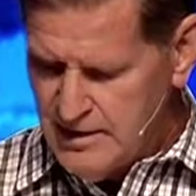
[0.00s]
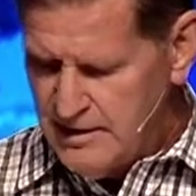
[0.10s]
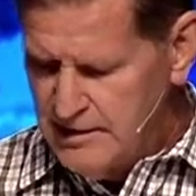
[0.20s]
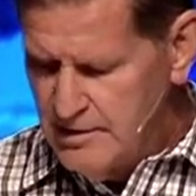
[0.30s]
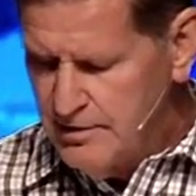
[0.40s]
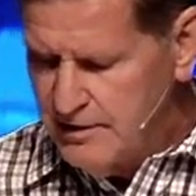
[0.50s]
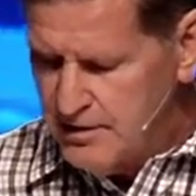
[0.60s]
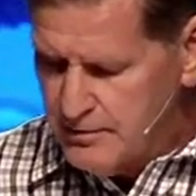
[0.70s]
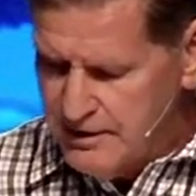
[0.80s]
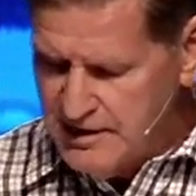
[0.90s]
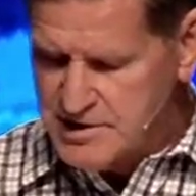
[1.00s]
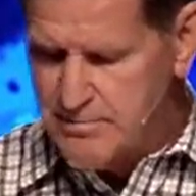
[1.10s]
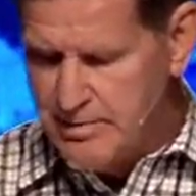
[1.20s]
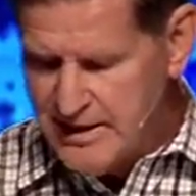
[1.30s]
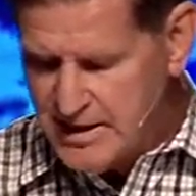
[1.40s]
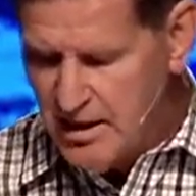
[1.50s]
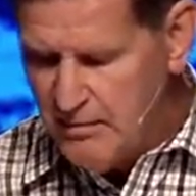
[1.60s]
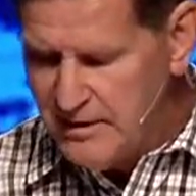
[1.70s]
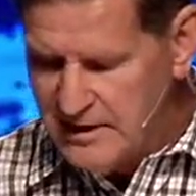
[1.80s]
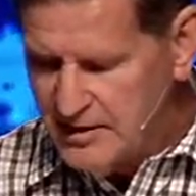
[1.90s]
Literally in the Greek, it's
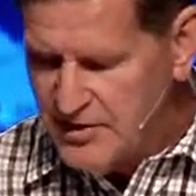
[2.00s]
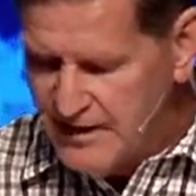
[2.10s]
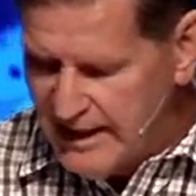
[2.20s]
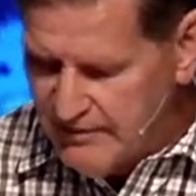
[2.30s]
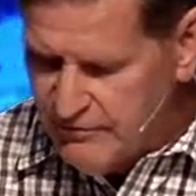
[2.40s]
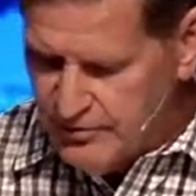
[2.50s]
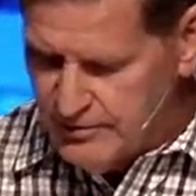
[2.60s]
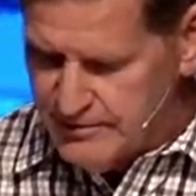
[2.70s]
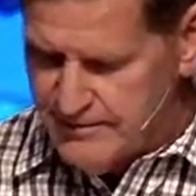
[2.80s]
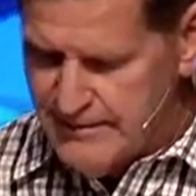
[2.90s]
becoming thankful.